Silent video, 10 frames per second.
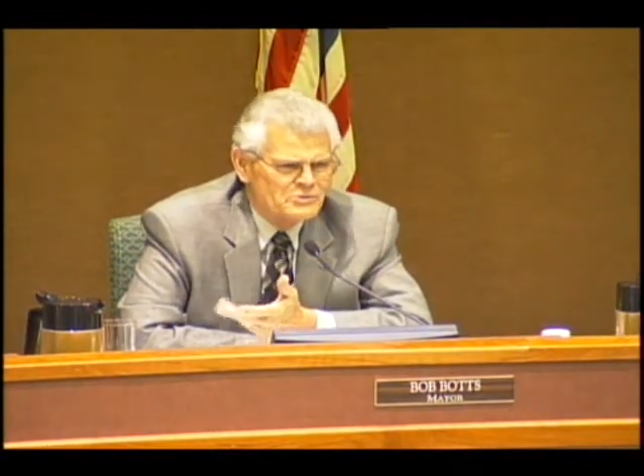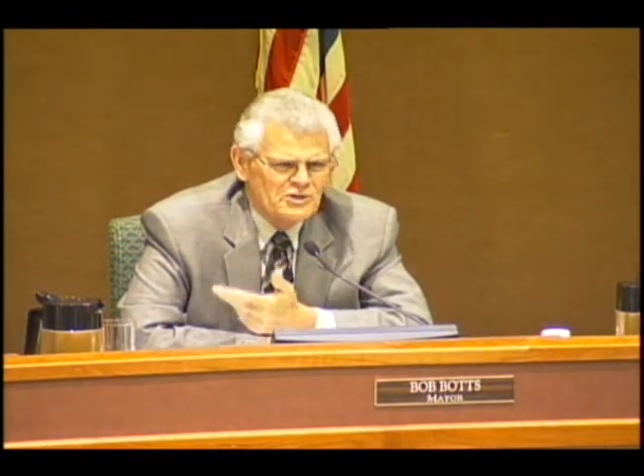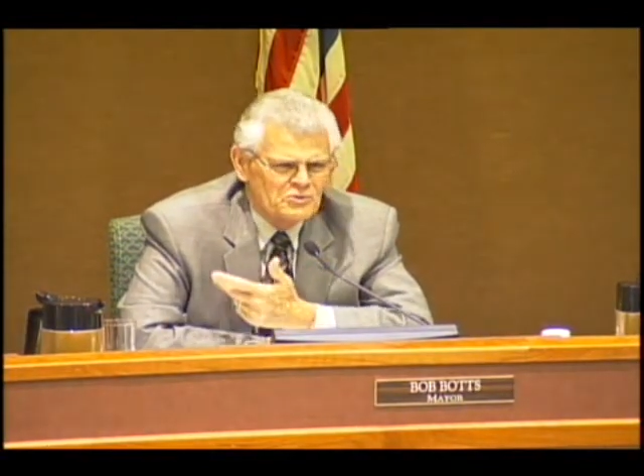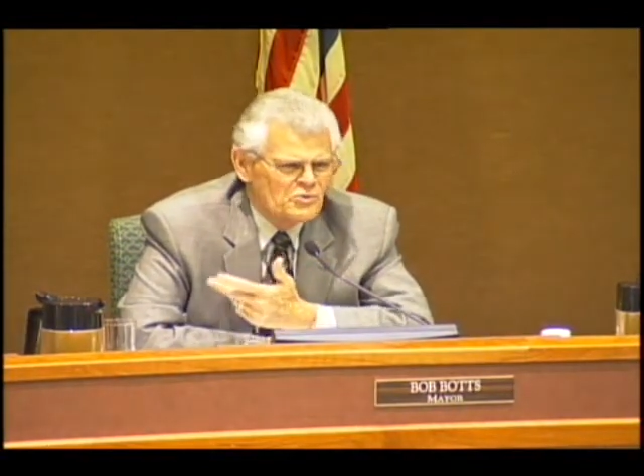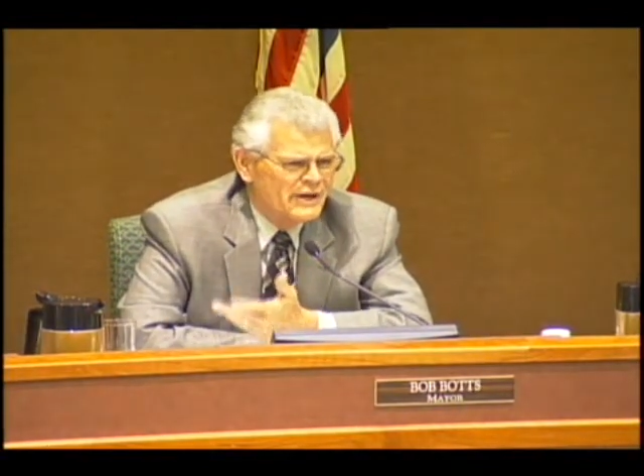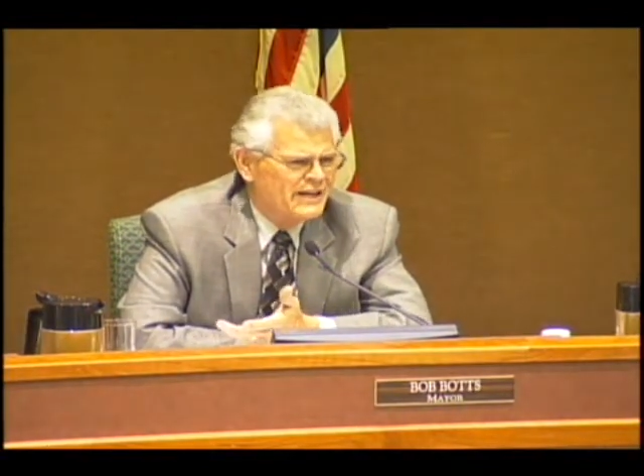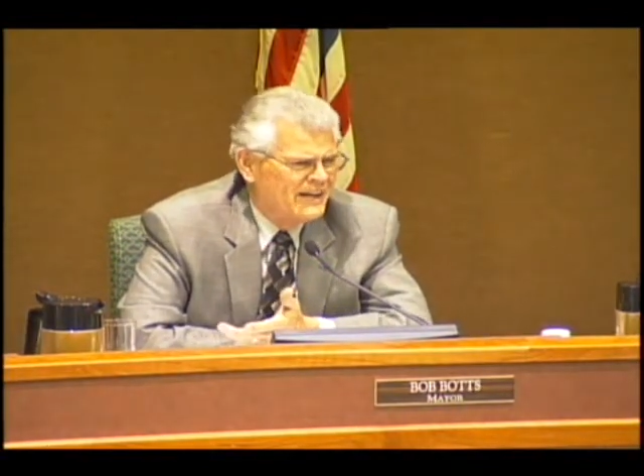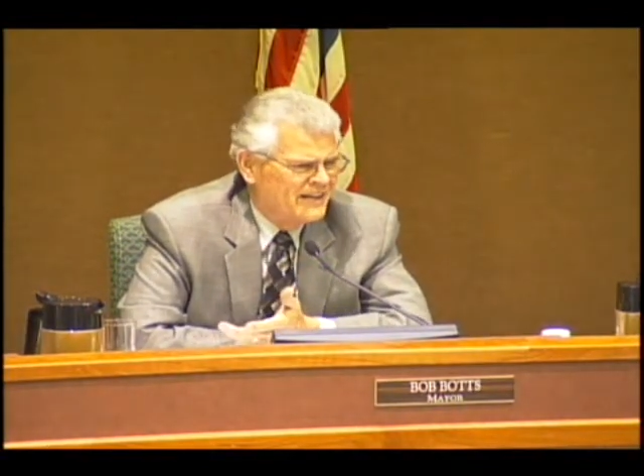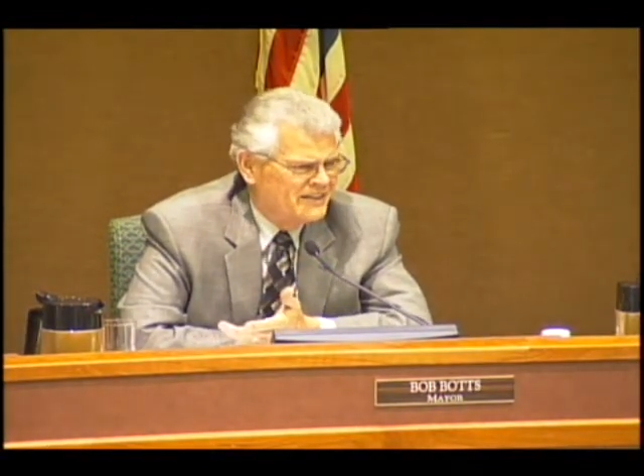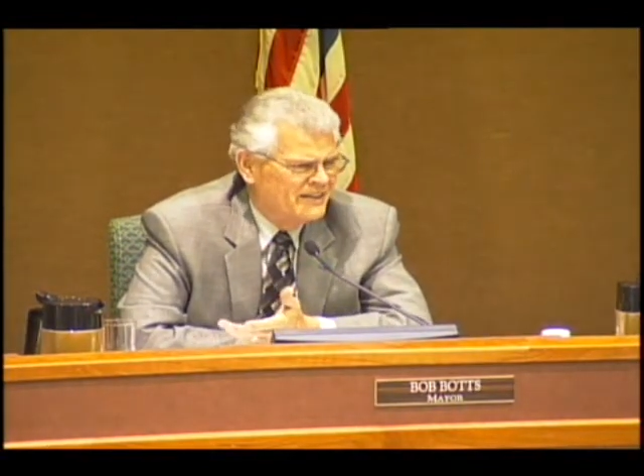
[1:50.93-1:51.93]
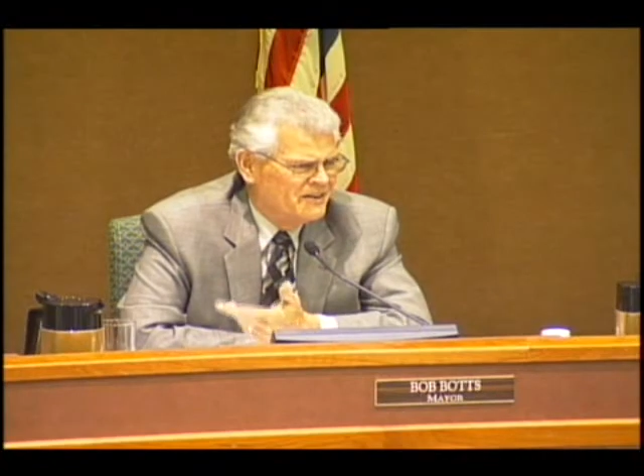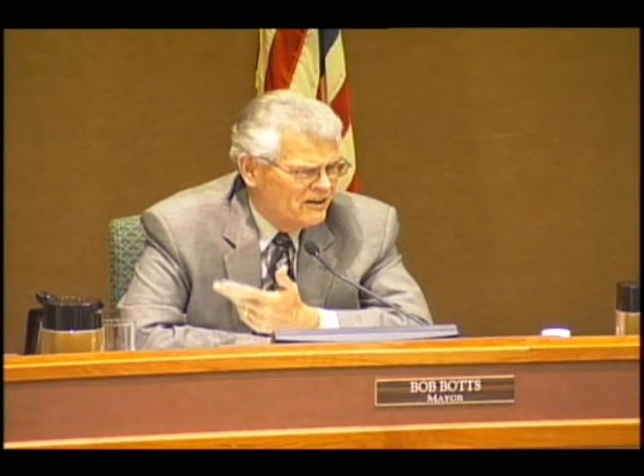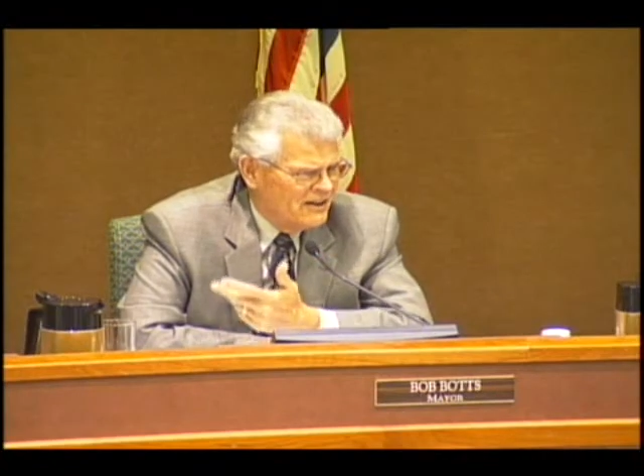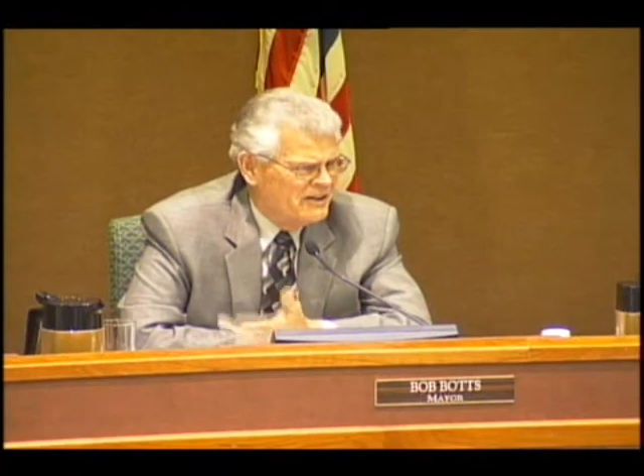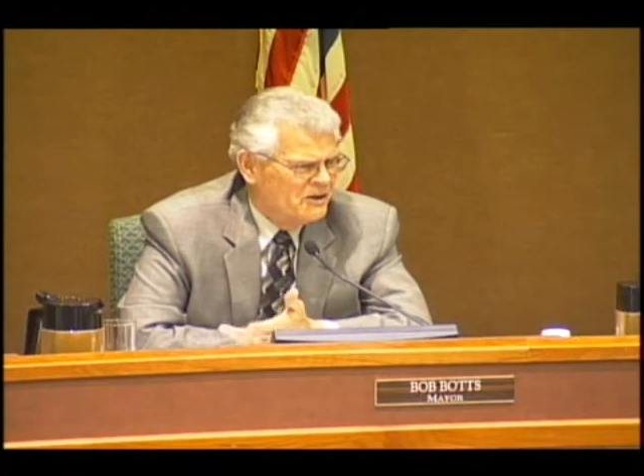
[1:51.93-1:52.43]
It was a great idea,
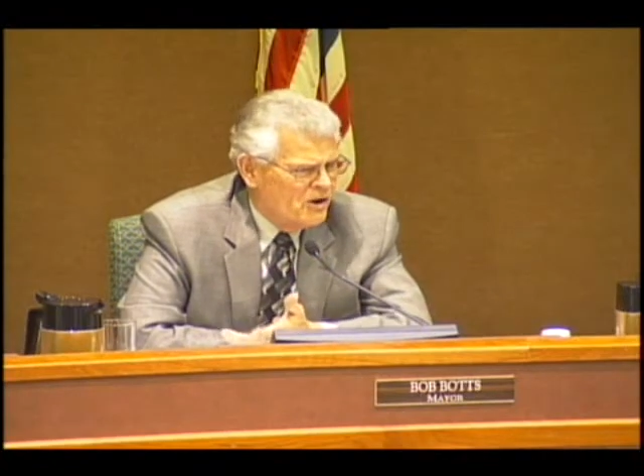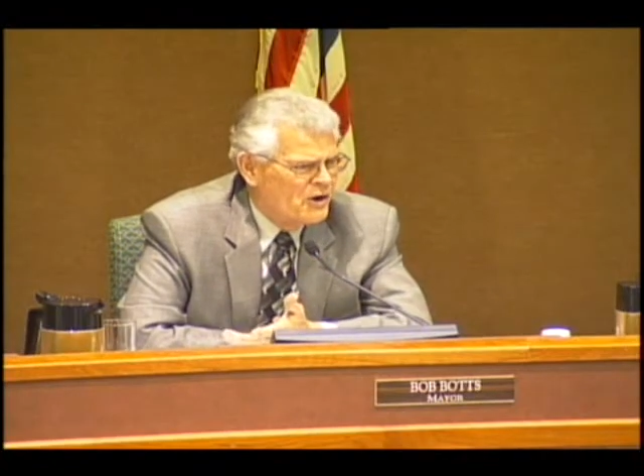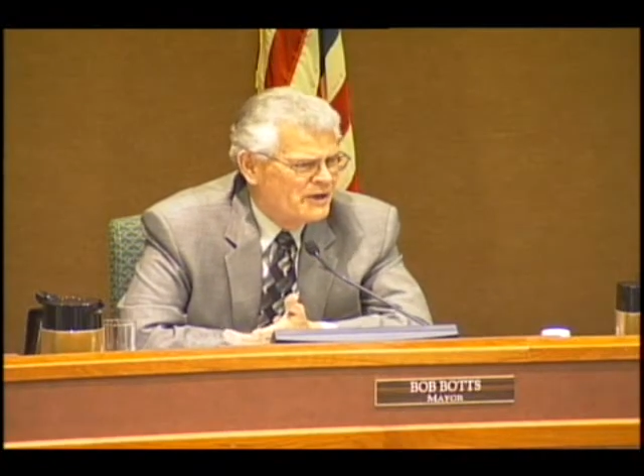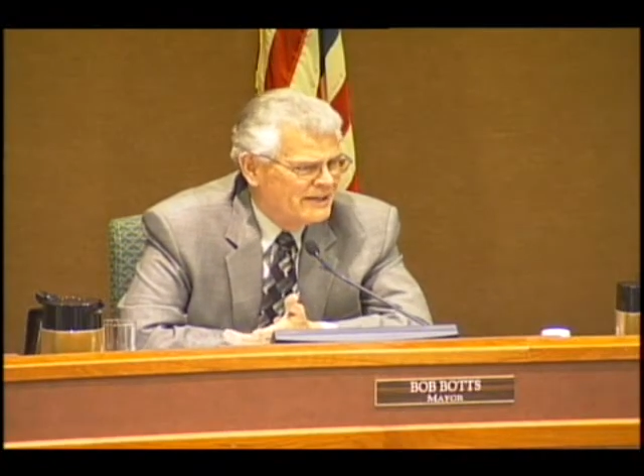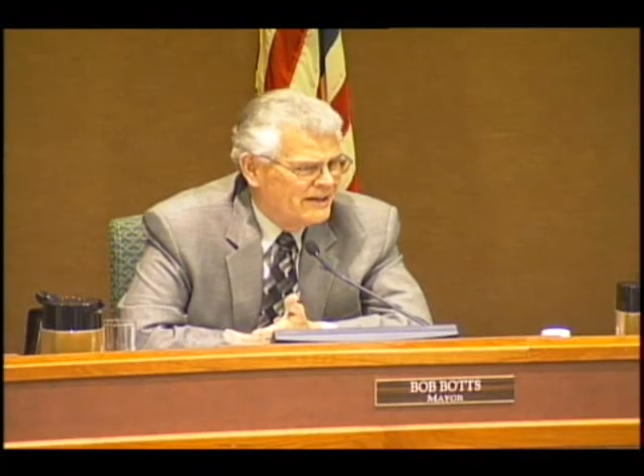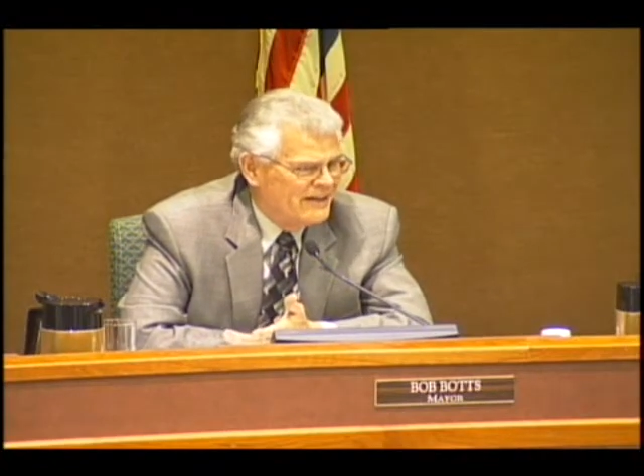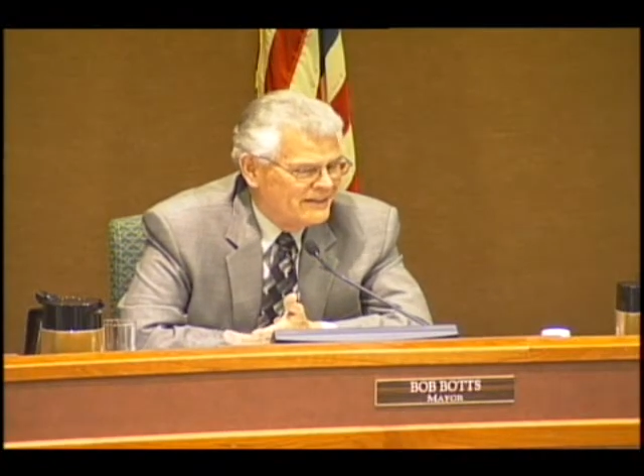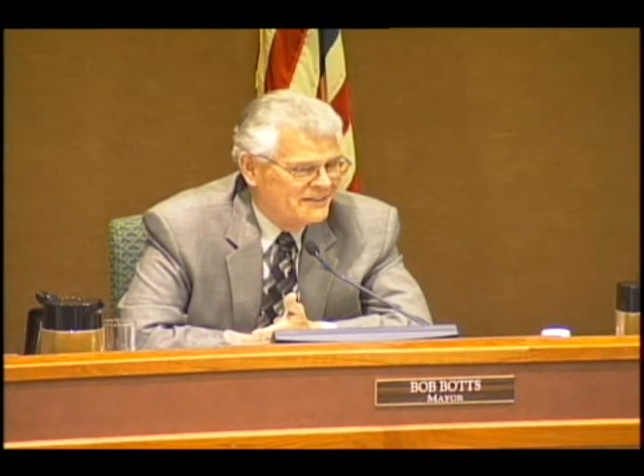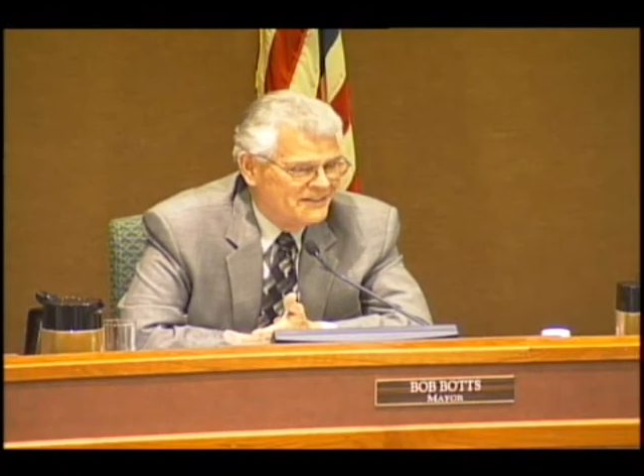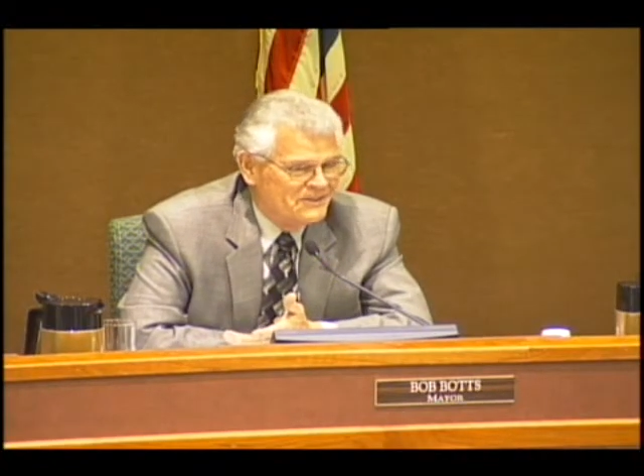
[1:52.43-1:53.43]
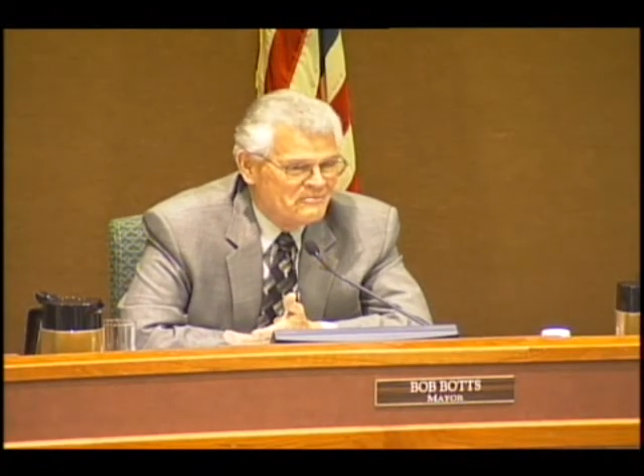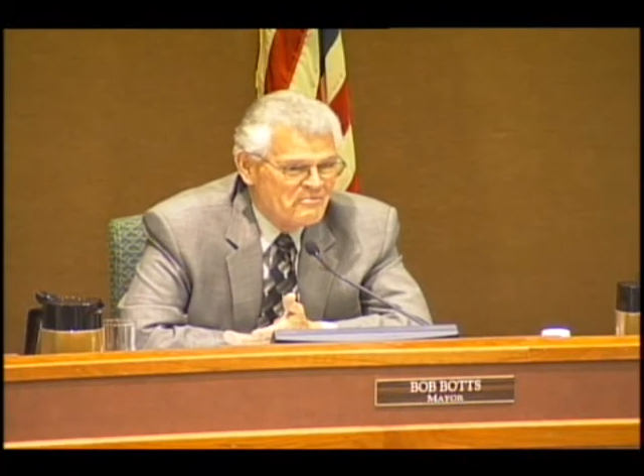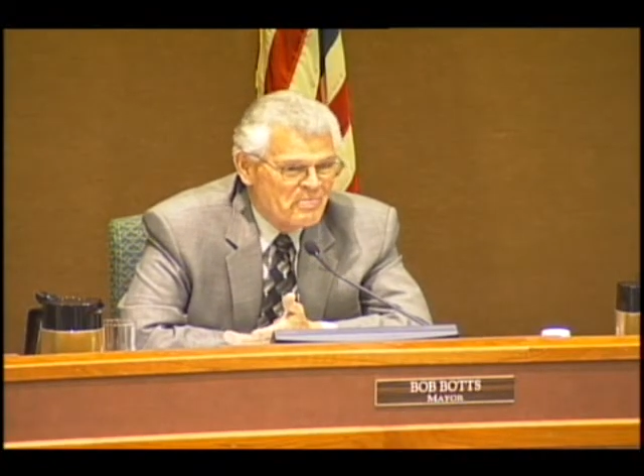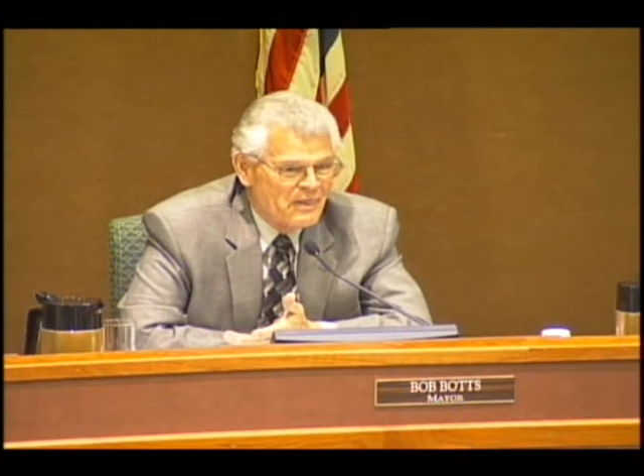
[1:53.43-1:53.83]
an arty idea.